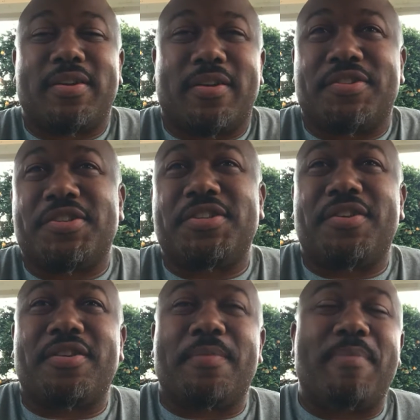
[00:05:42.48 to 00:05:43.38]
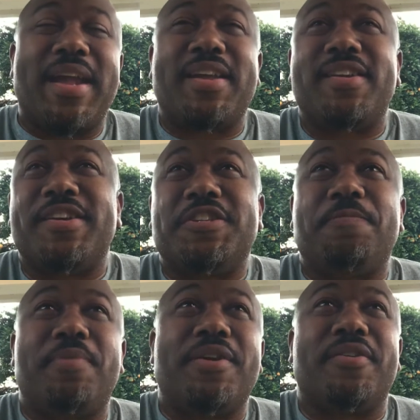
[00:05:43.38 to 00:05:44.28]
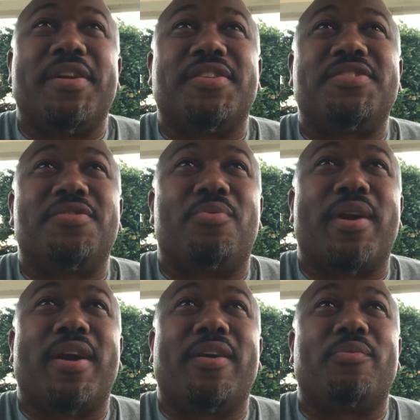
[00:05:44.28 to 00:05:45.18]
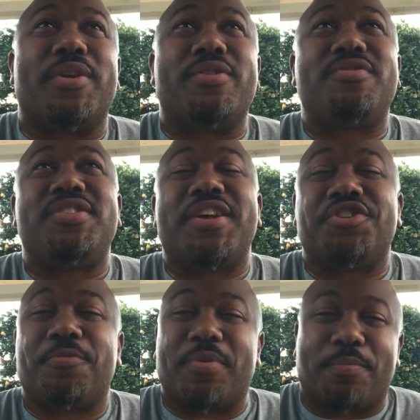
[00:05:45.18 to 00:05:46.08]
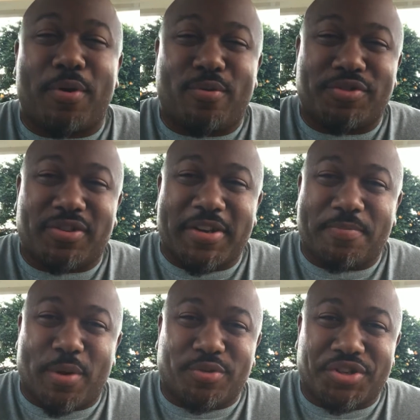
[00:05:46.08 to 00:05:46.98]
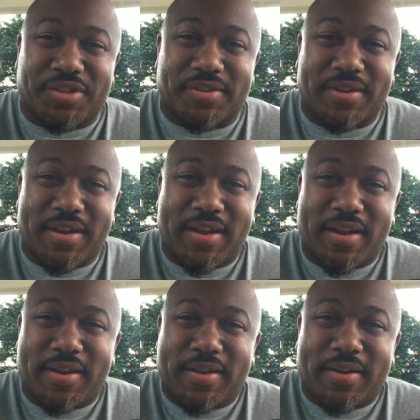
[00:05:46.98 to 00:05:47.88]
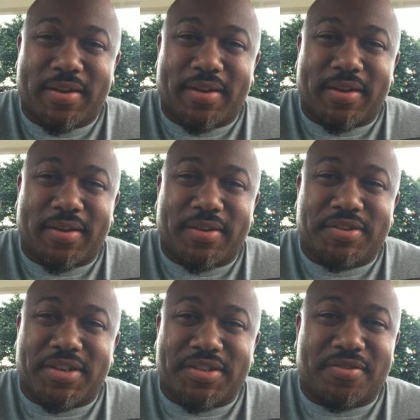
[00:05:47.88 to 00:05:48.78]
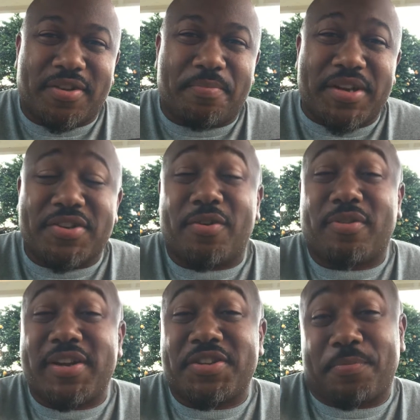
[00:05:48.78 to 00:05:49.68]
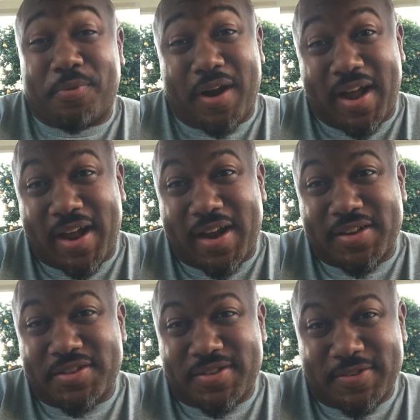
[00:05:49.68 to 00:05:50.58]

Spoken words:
just you're going to make it an experience to where when you set your proposal in motion, she's going to be totally surprised.